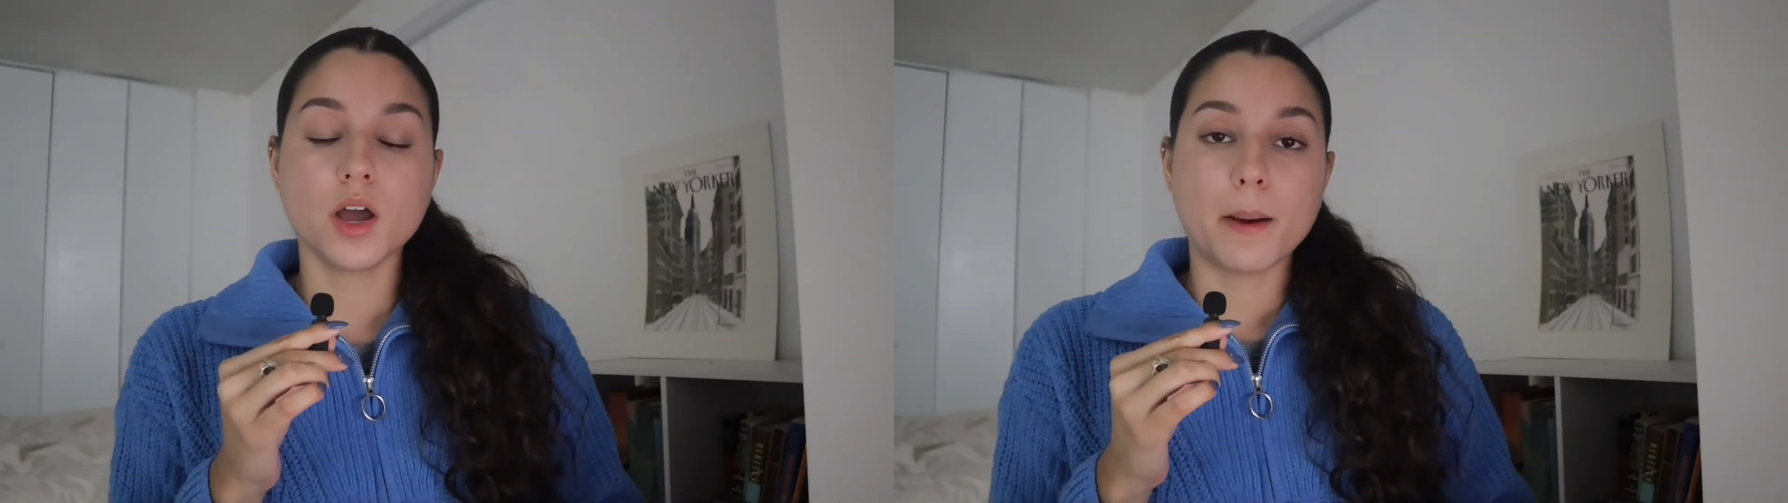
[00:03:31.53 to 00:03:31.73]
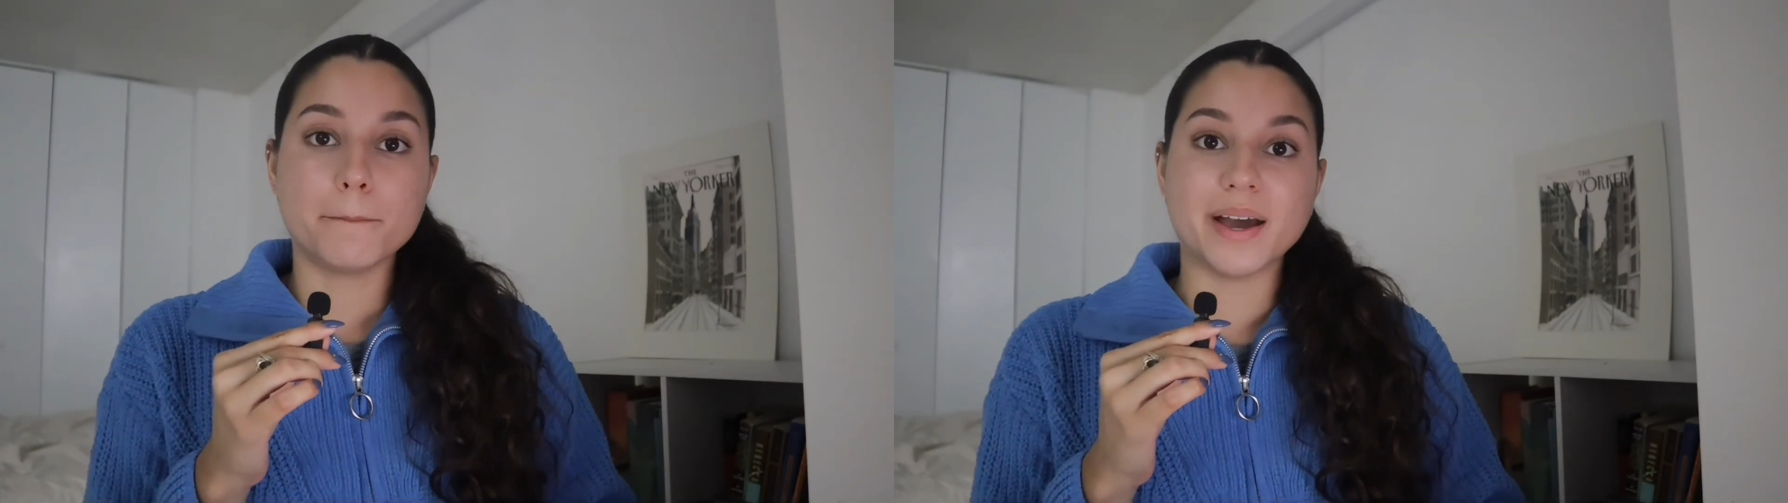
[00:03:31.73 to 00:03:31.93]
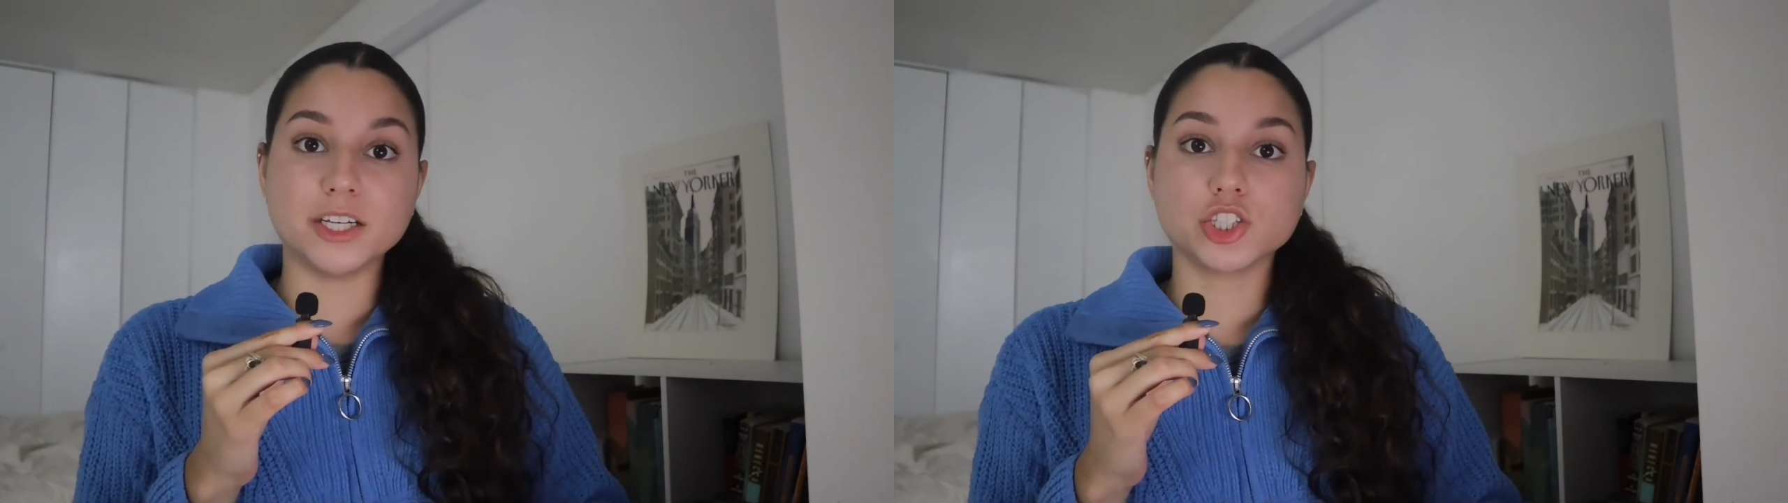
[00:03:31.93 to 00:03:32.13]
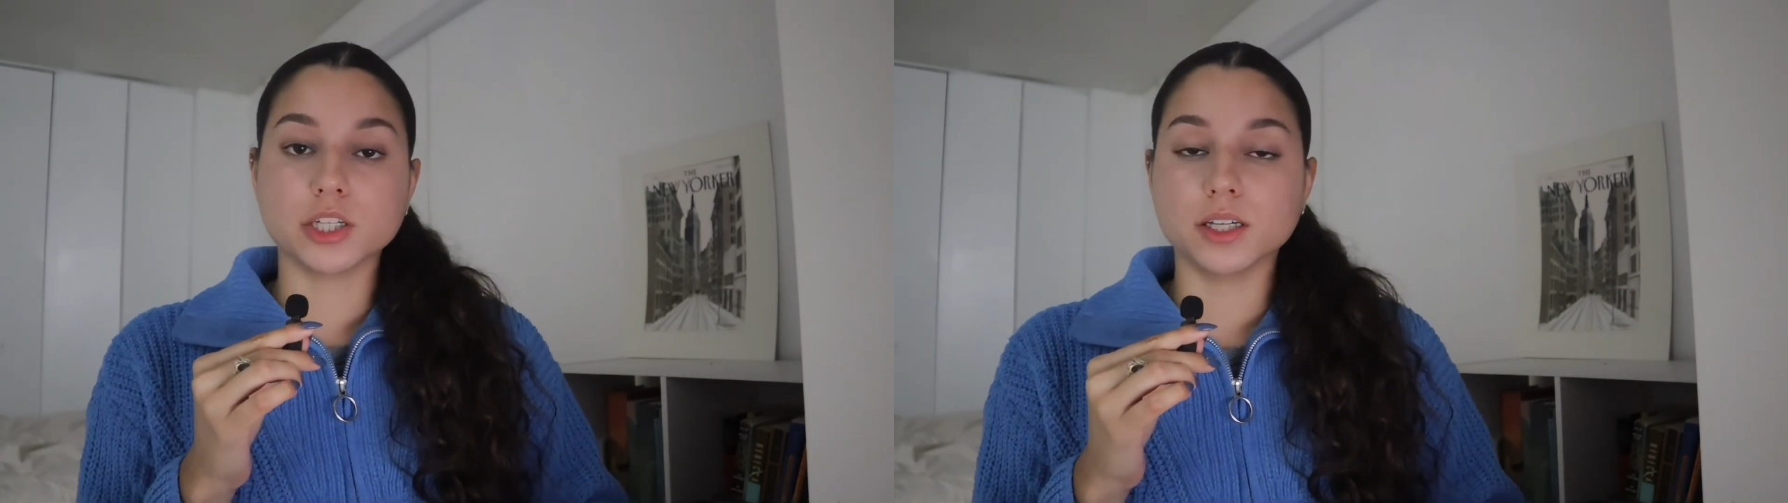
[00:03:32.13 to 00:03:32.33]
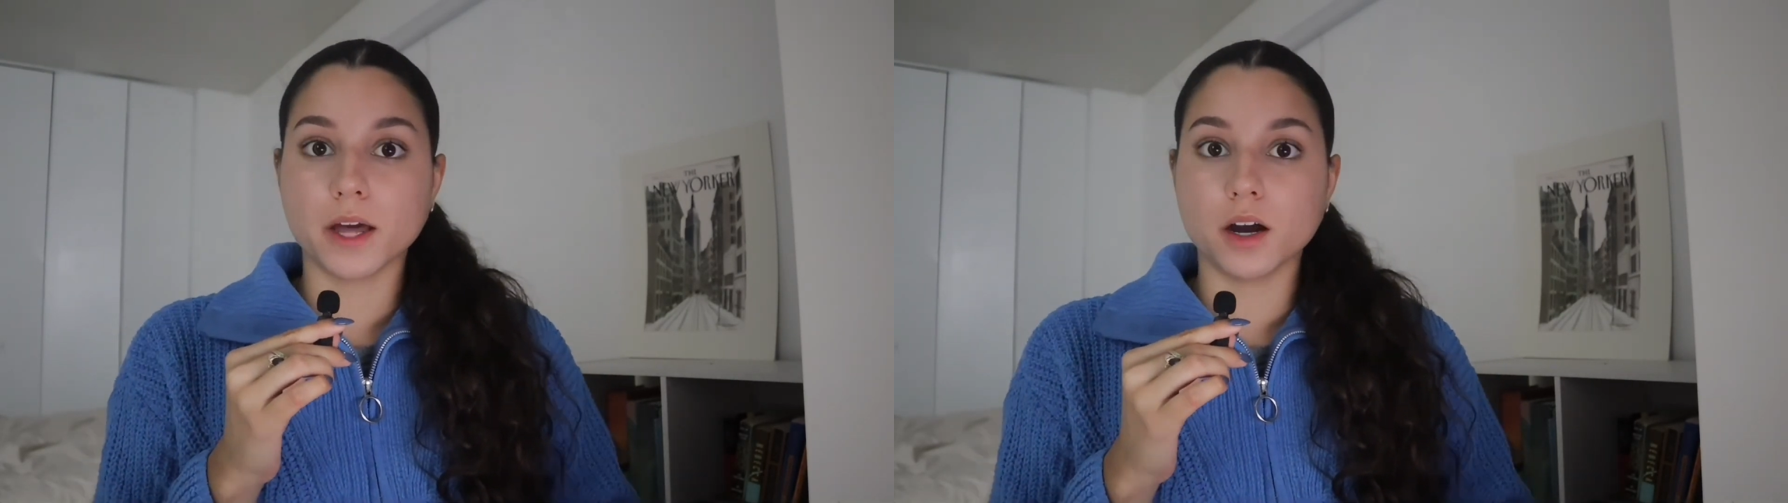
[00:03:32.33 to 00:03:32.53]

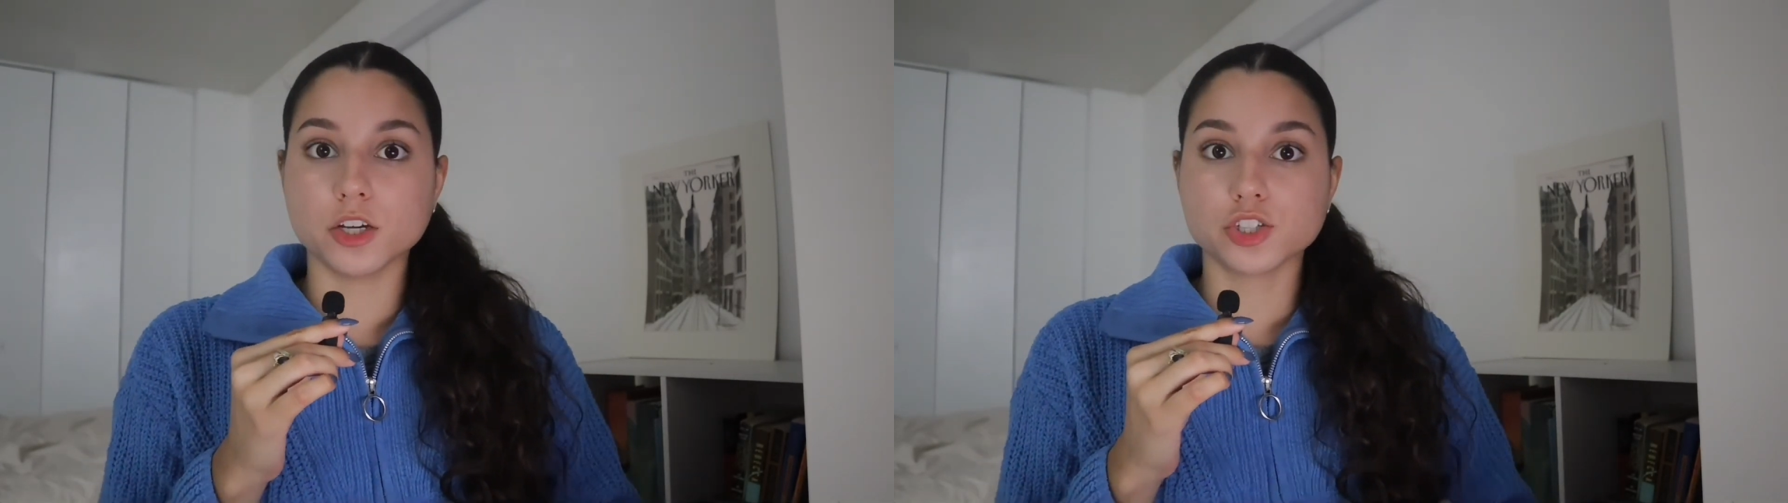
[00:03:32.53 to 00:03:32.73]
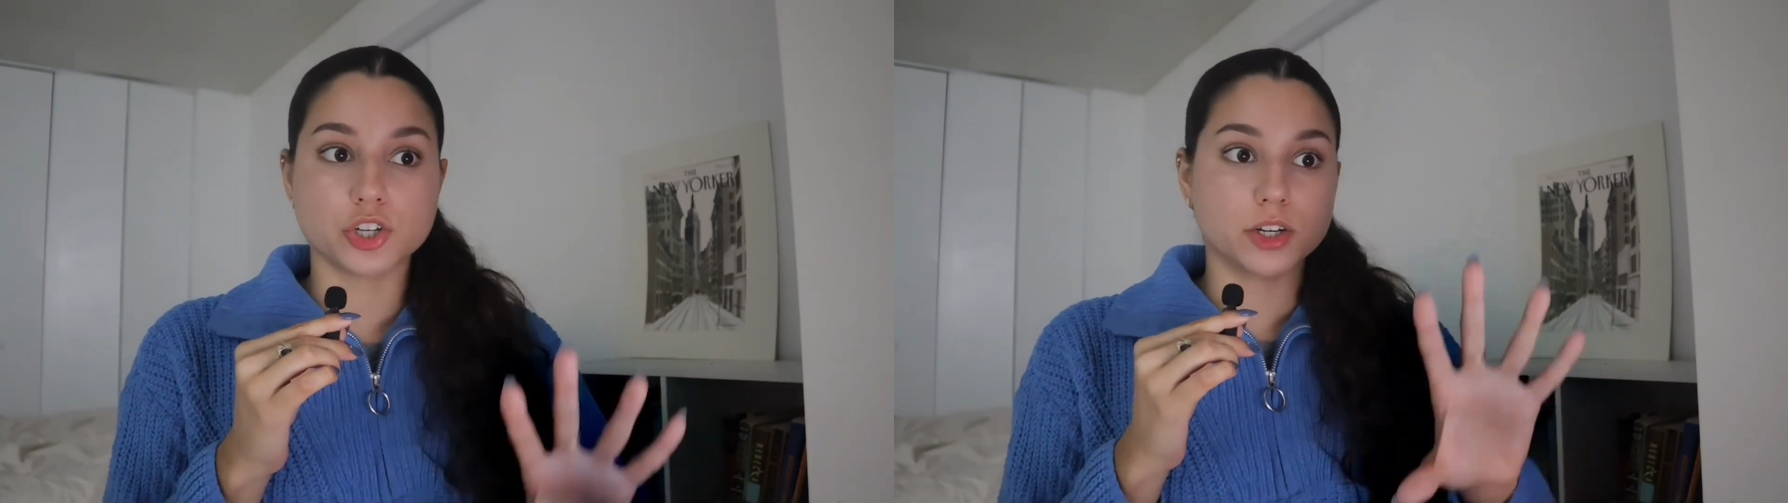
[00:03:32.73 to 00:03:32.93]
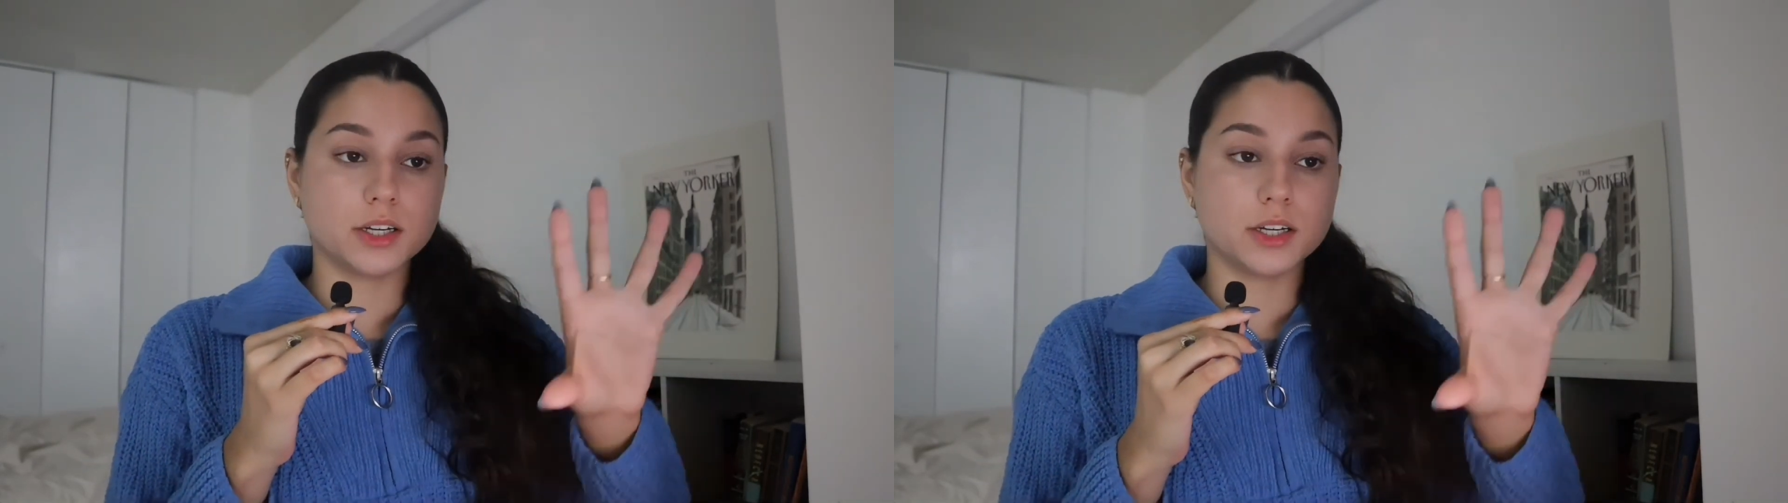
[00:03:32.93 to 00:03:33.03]
mentioned a certain